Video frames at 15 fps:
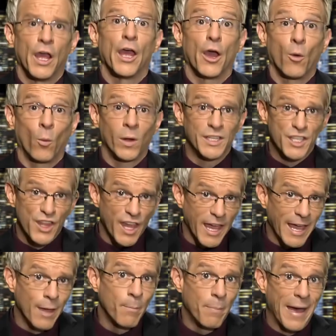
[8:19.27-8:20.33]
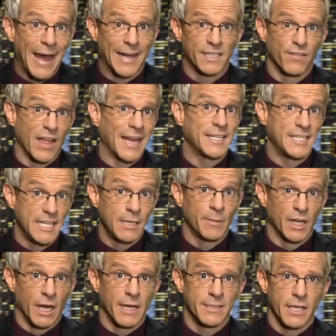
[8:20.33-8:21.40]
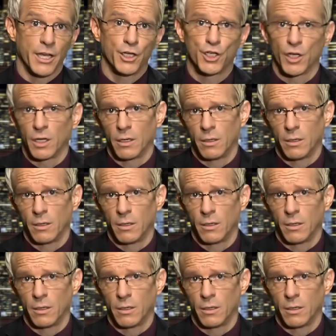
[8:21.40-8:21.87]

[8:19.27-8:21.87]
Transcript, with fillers: And what's the impact of that demonization?